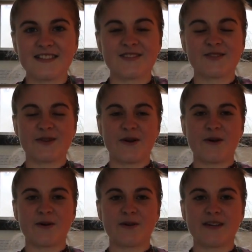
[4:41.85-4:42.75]

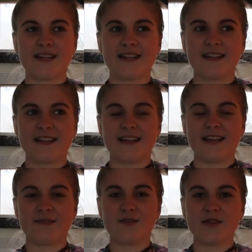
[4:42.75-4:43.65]
So
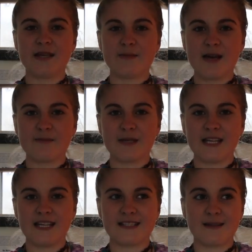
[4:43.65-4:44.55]
if you email me,